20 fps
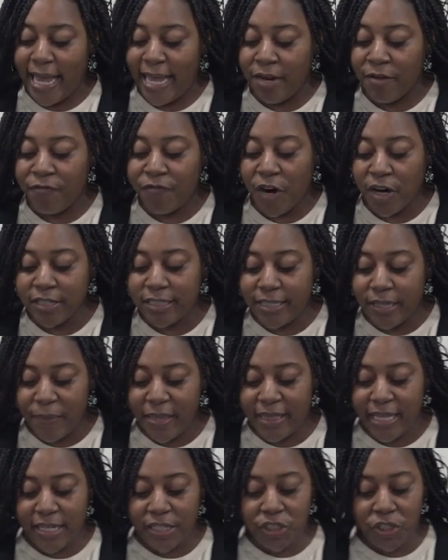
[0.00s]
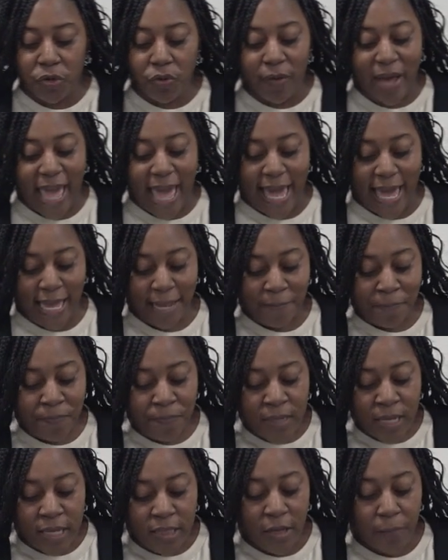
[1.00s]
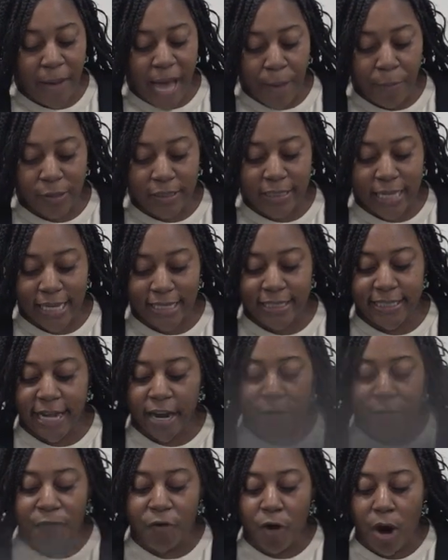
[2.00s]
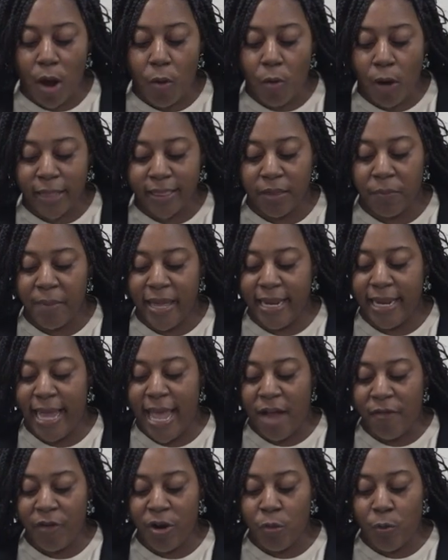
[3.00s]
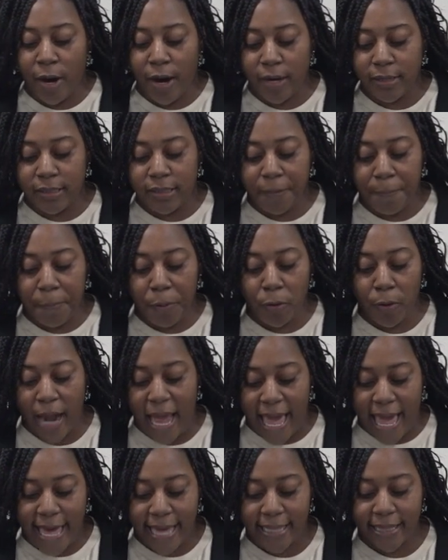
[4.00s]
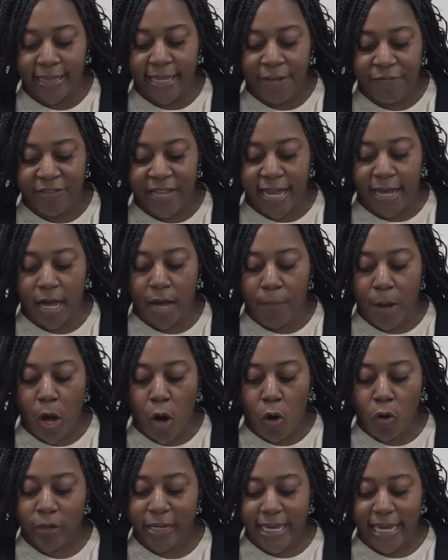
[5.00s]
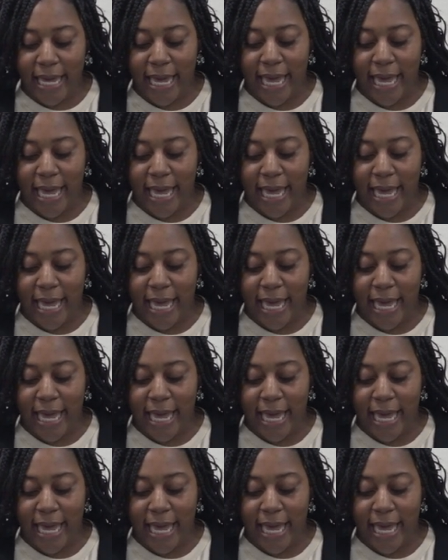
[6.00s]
And in 1 Timothy 2:8, the Bible says, "Therefore, I want the men everywhere to pray, lifting up holy